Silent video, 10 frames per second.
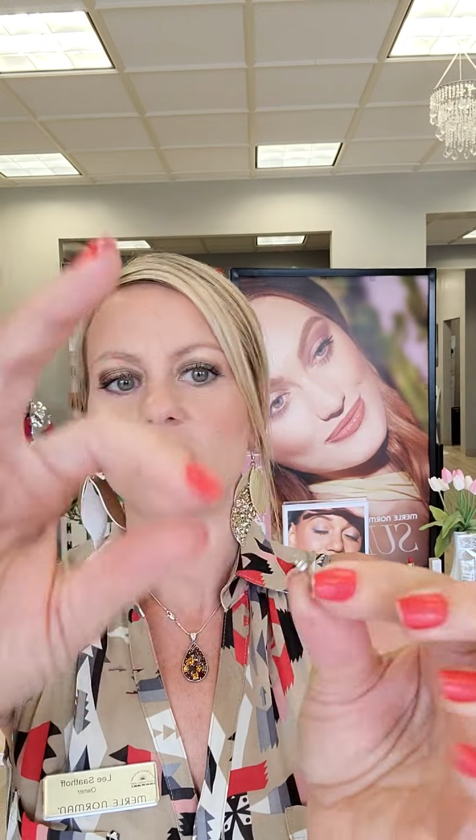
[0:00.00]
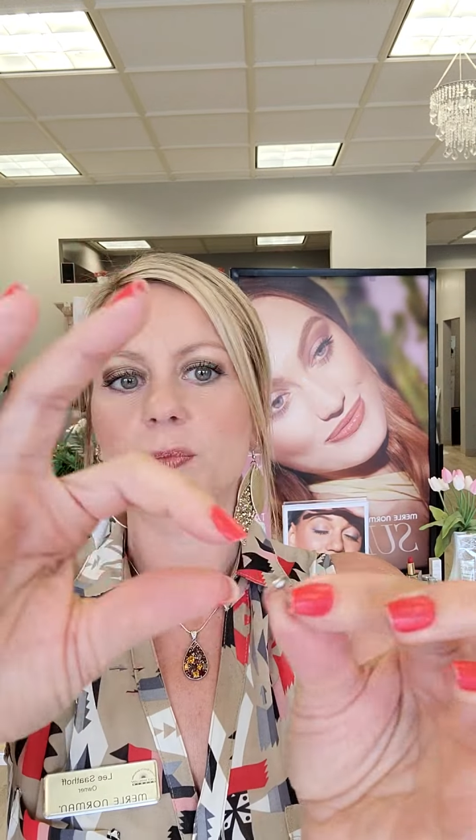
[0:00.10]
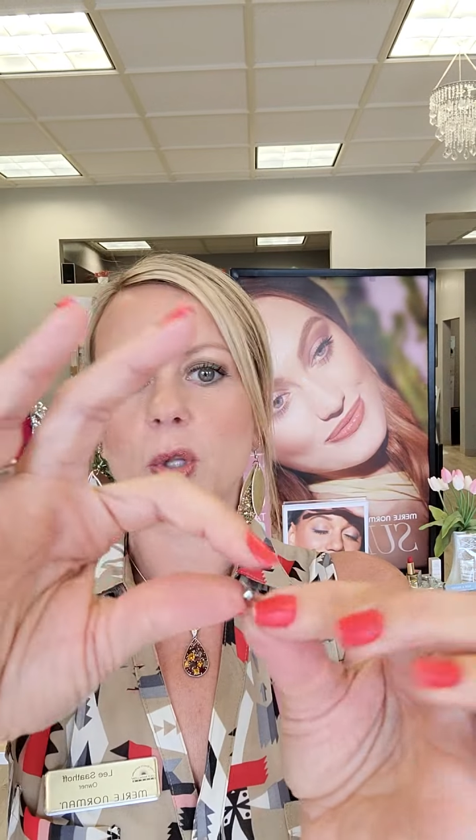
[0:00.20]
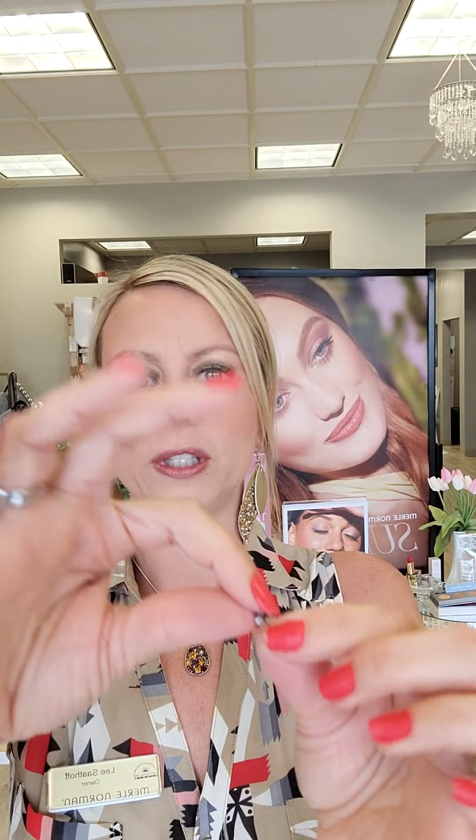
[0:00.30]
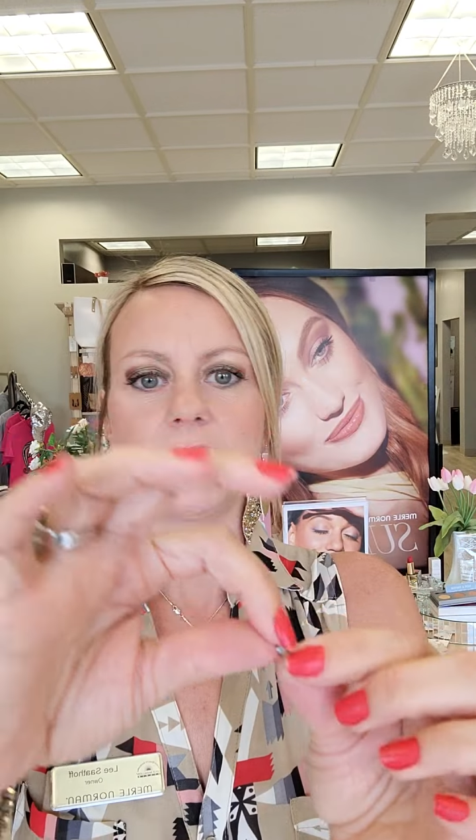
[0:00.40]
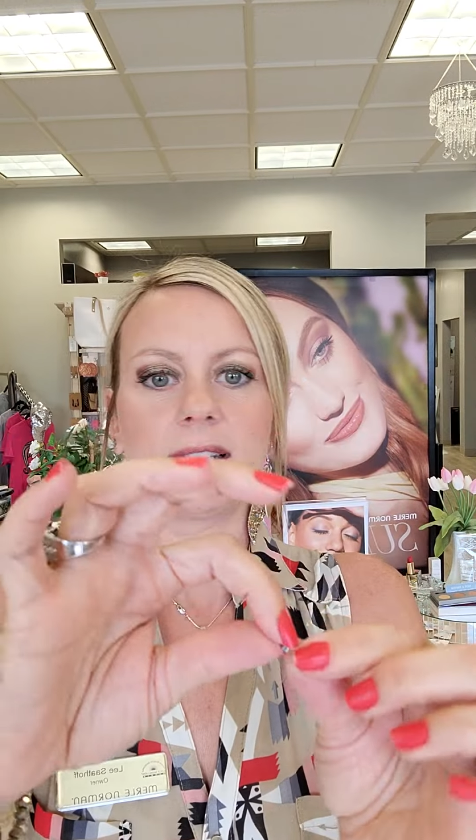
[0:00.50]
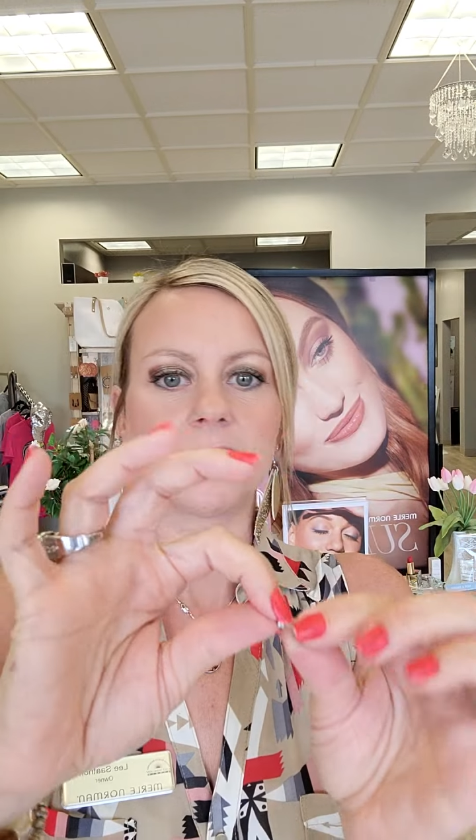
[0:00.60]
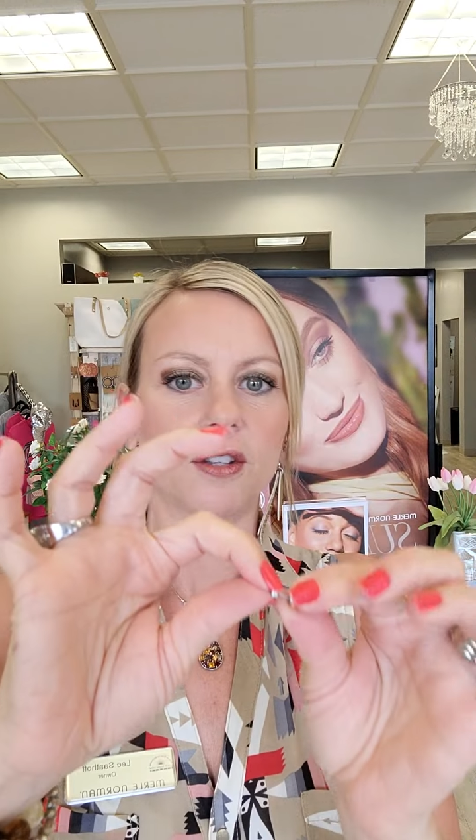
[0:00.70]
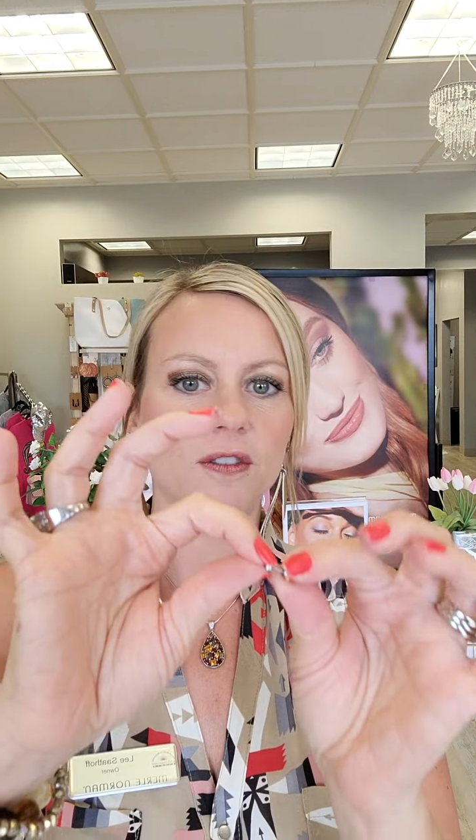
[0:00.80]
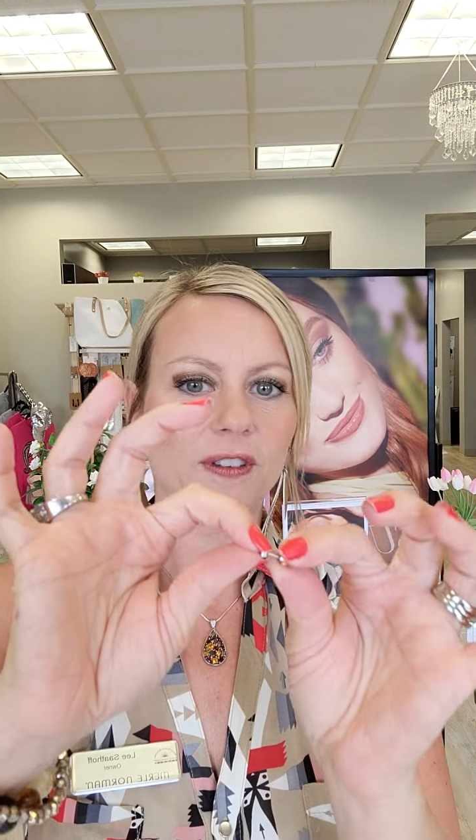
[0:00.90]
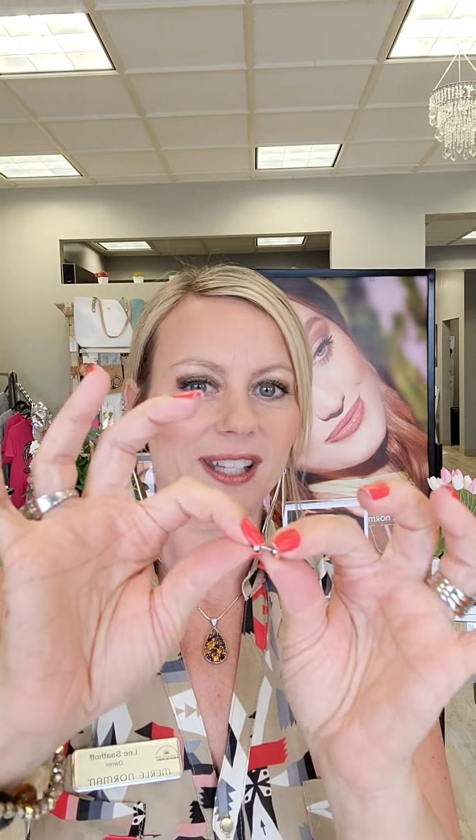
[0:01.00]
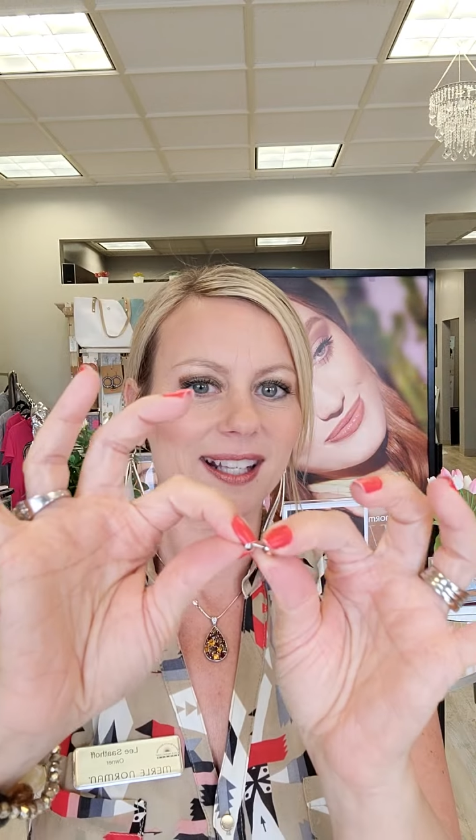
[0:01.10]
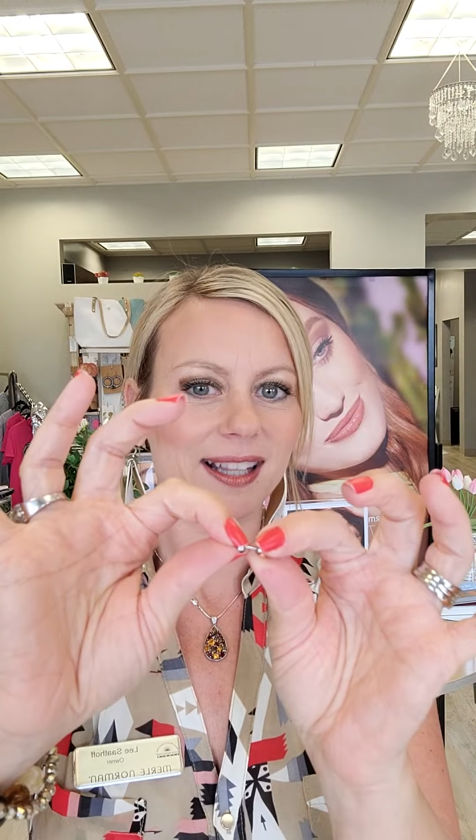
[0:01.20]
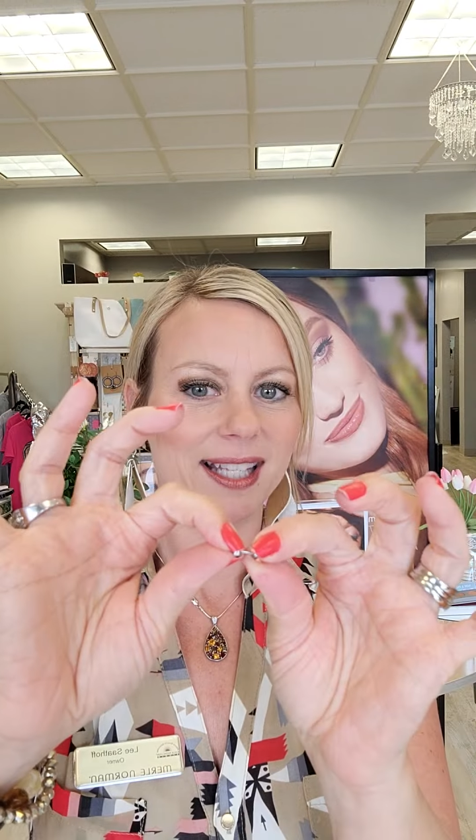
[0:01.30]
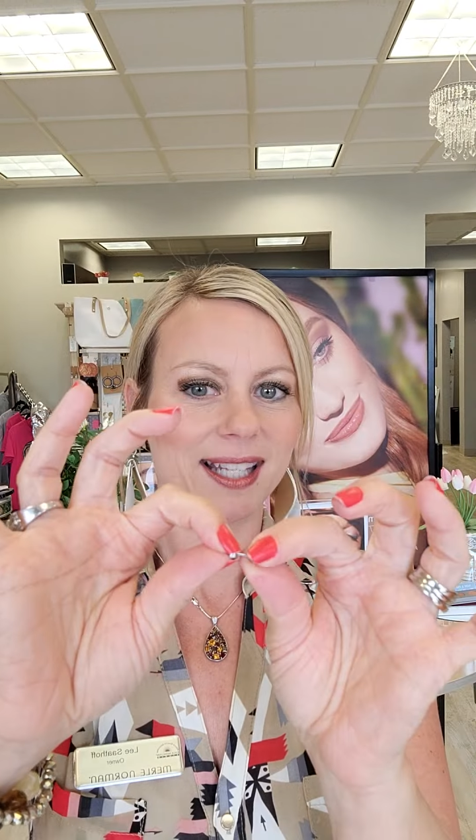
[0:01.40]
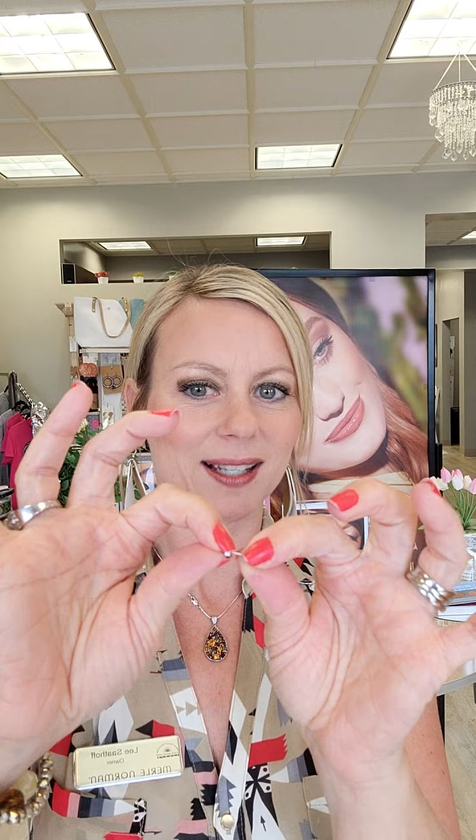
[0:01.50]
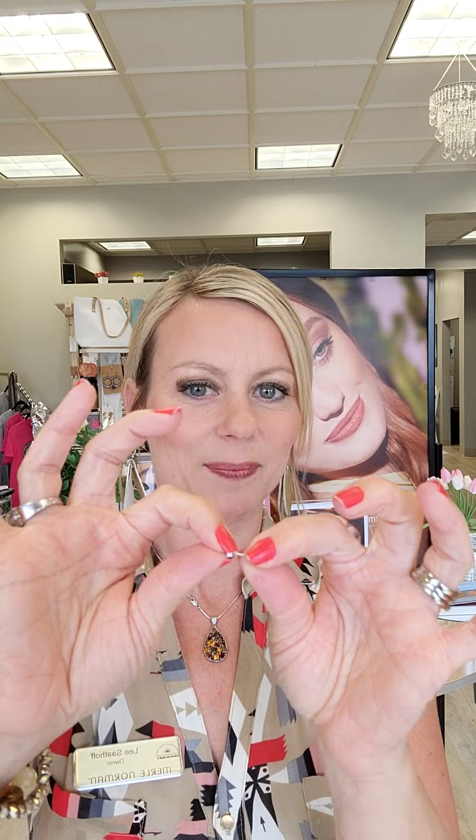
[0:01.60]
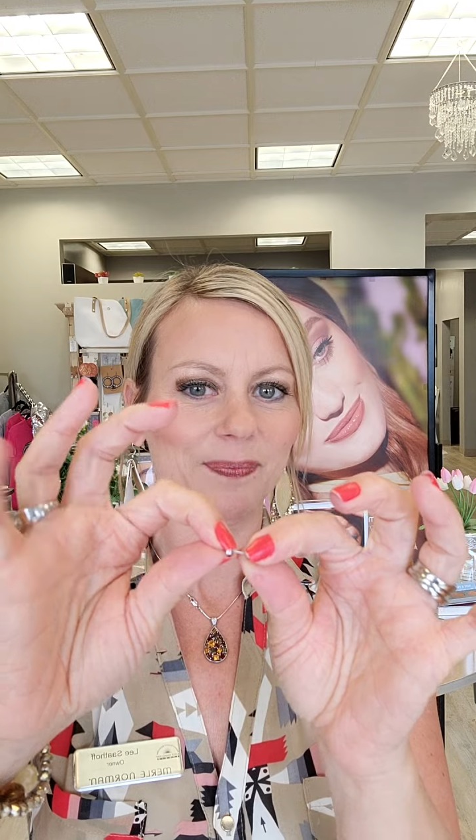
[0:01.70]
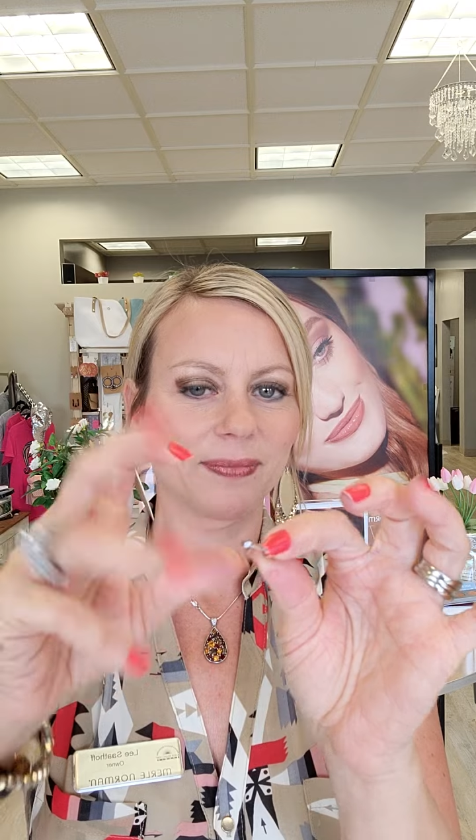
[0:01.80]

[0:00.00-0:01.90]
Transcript: just pull it until you feel it click.